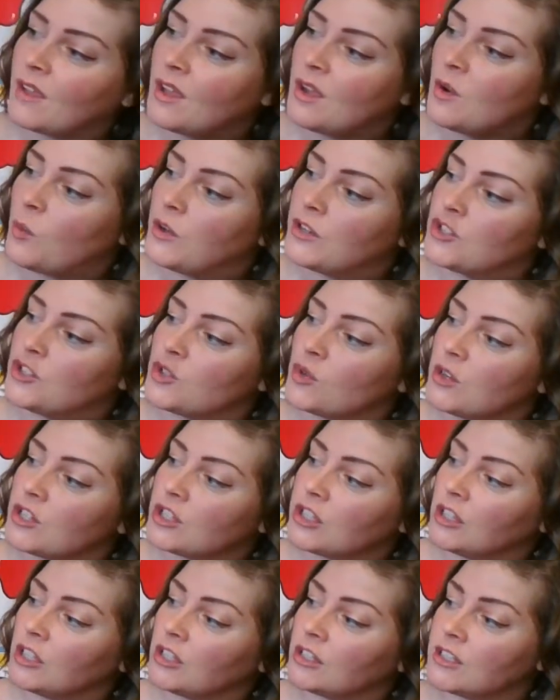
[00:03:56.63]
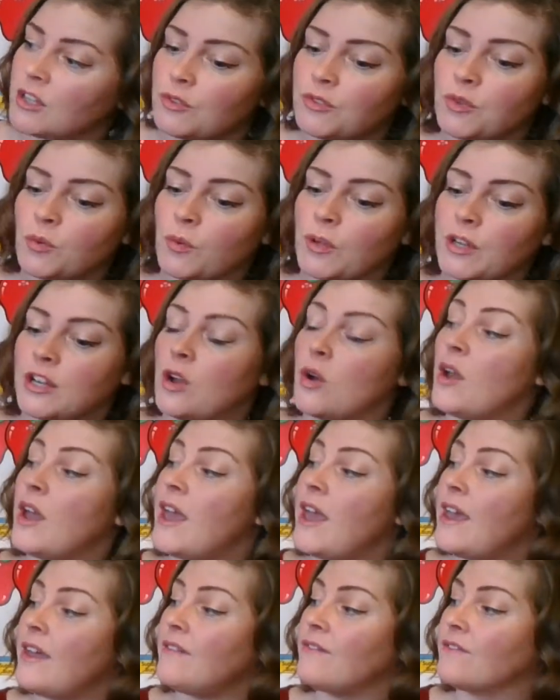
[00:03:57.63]
When George looked out the window,
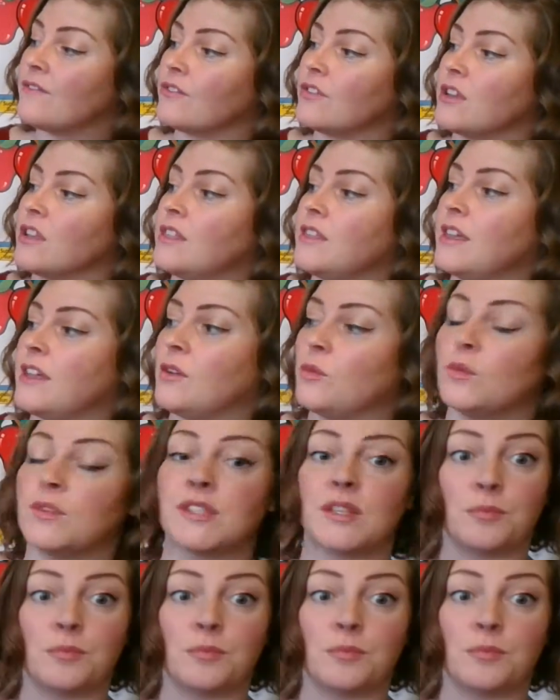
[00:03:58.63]
everything was a